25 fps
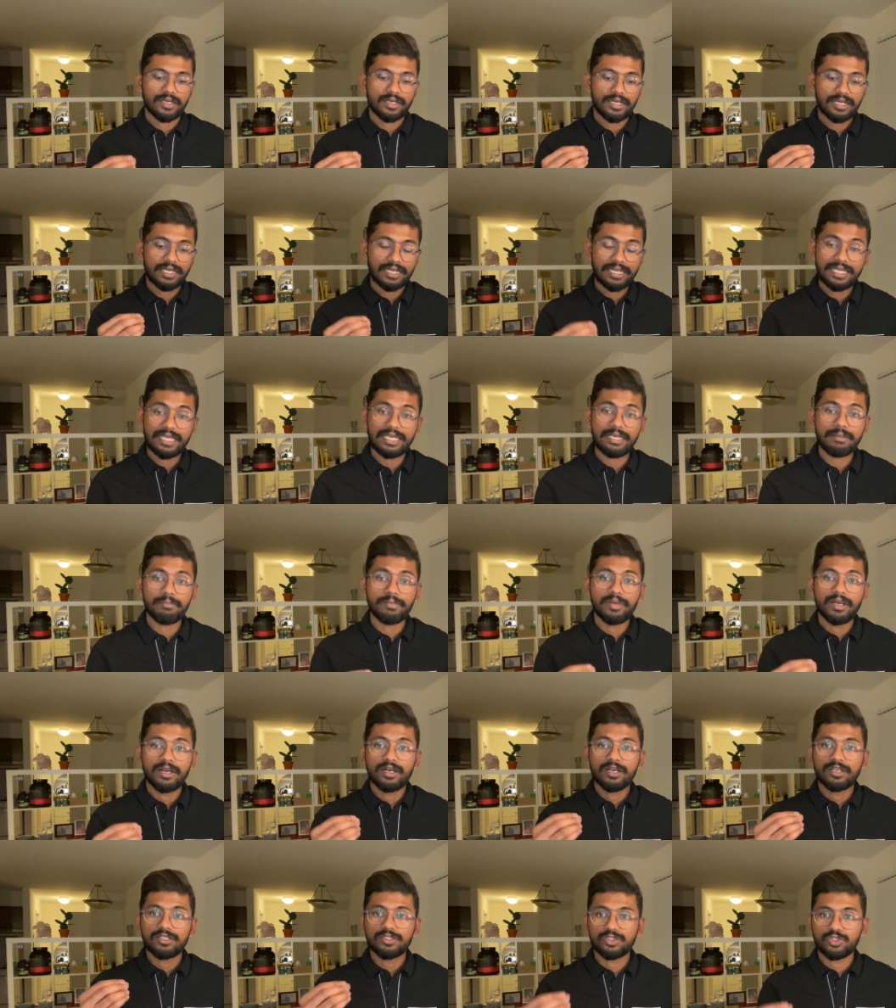claim
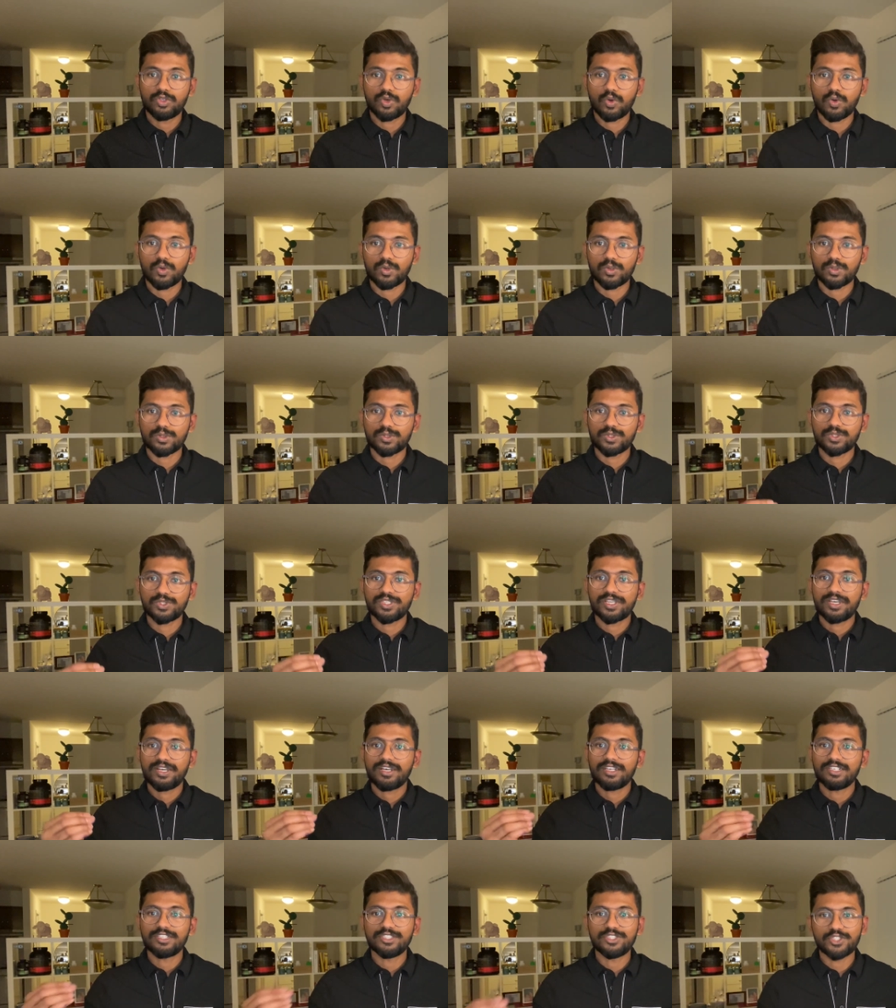those
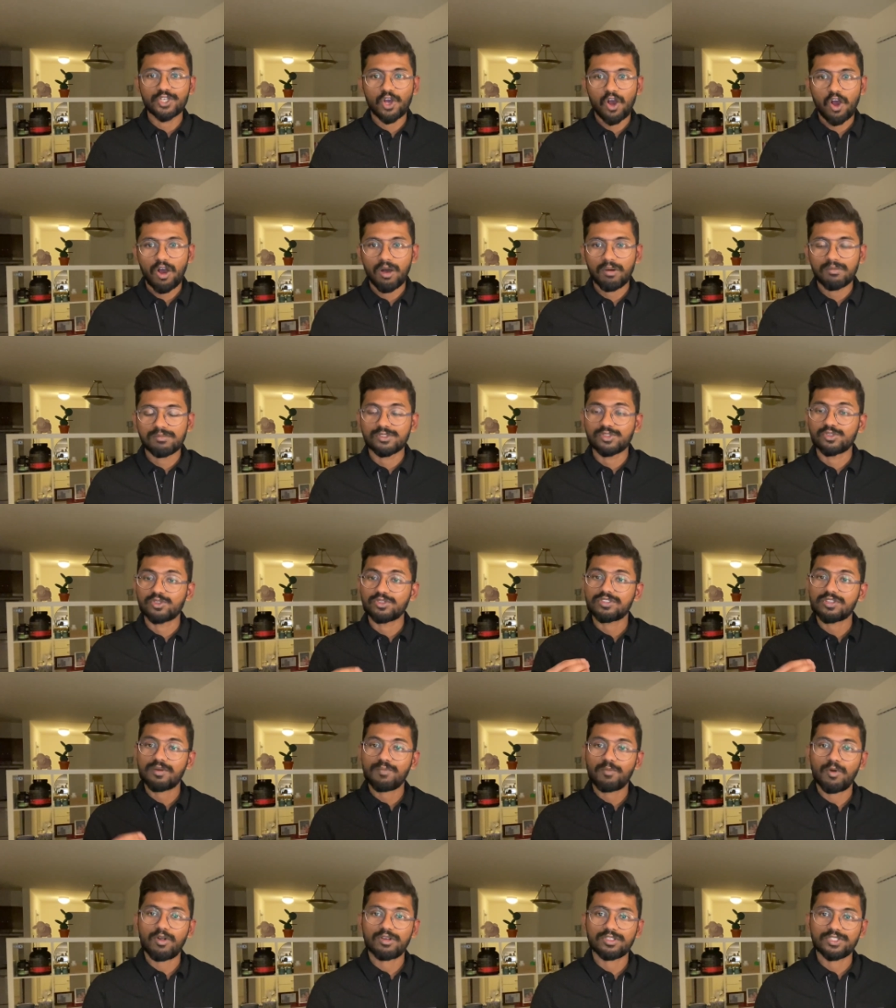jobs, those
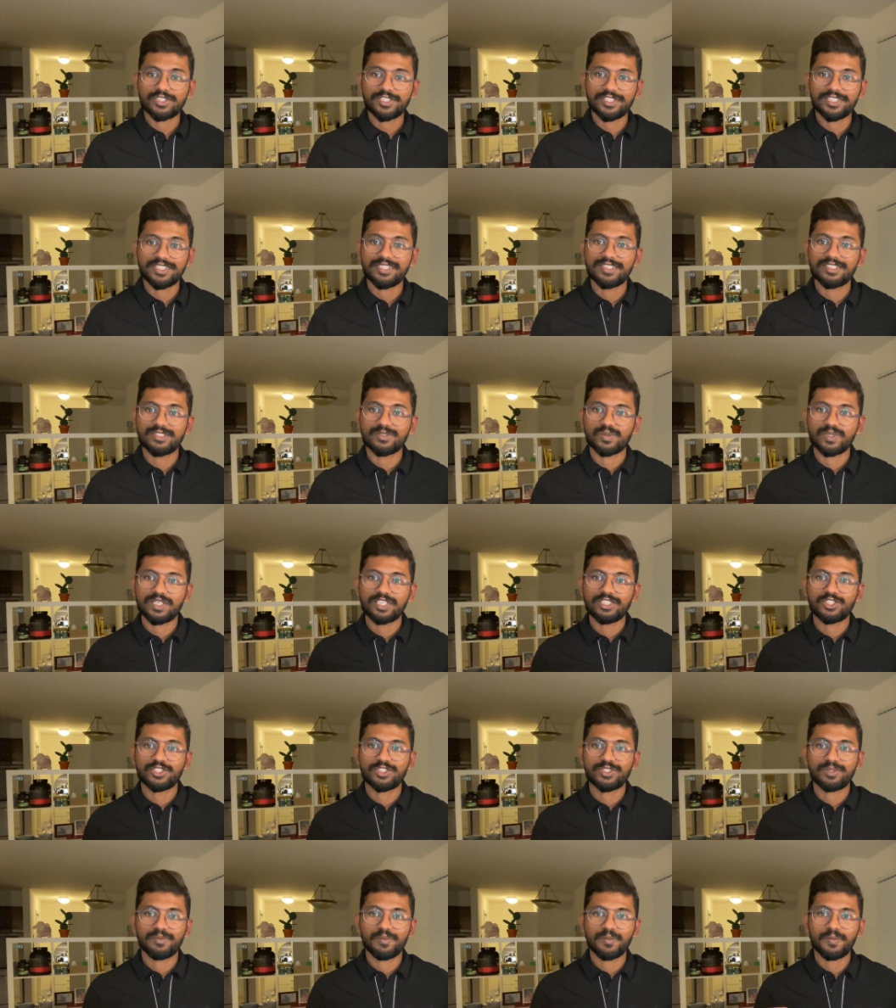opportunities
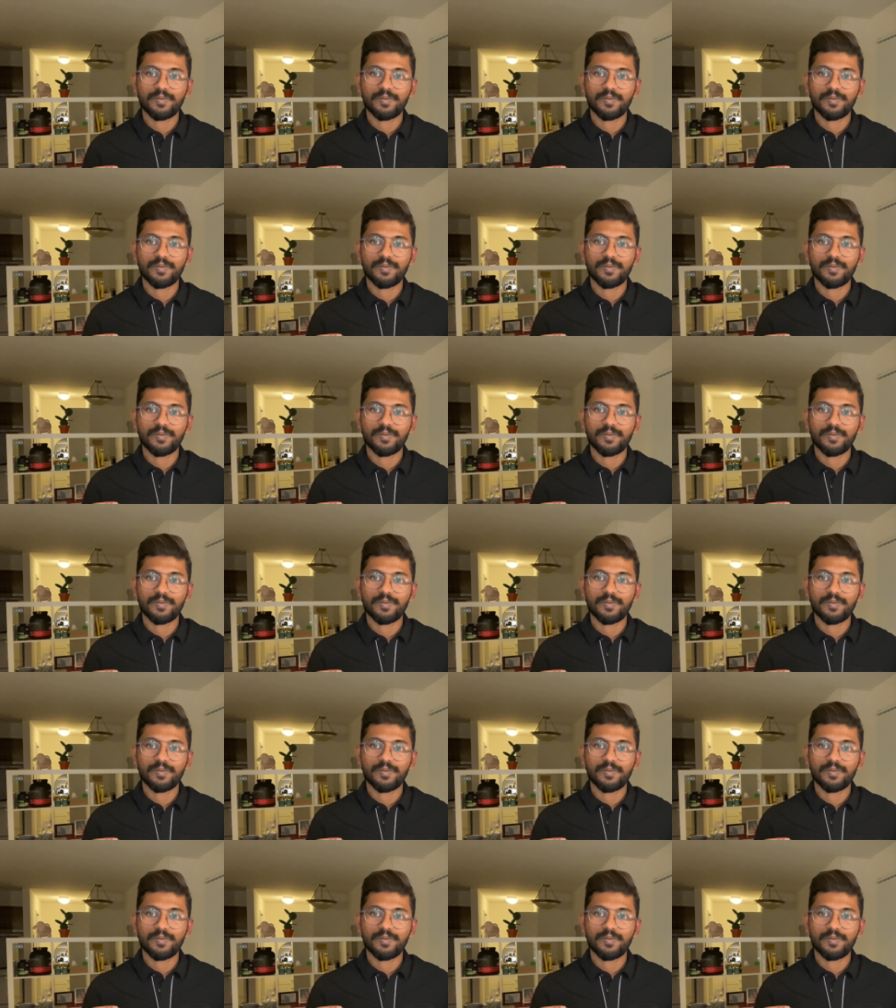which